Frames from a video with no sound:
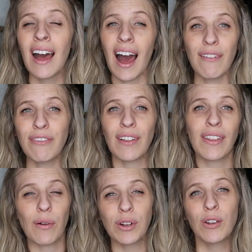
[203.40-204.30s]
I found
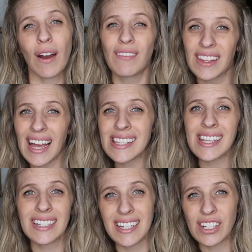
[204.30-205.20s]
that when you have less
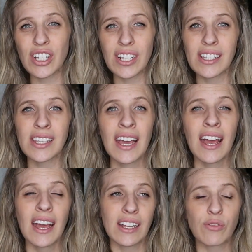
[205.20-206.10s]
dishes,
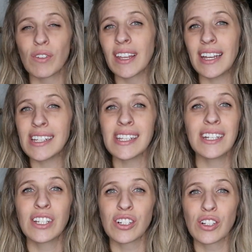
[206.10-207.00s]
it's really
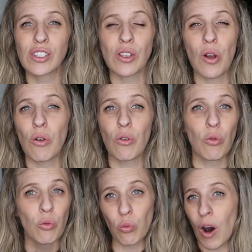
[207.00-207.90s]
easy to just
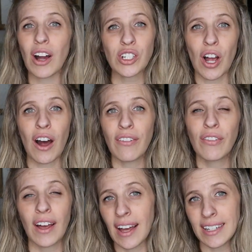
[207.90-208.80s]
wash
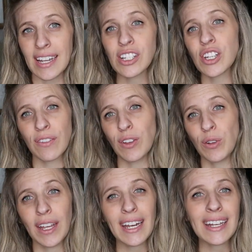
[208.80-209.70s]
off a dish if you
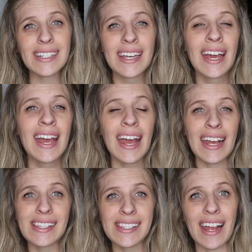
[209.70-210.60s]
need it
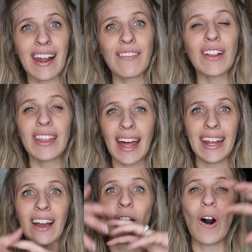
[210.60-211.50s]
instead of
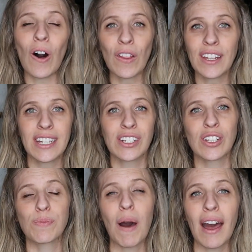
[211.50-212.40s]
letting all the
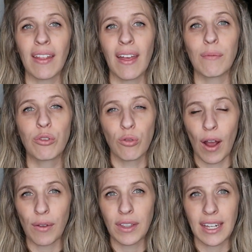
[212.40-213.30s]
dishes pile up throughout the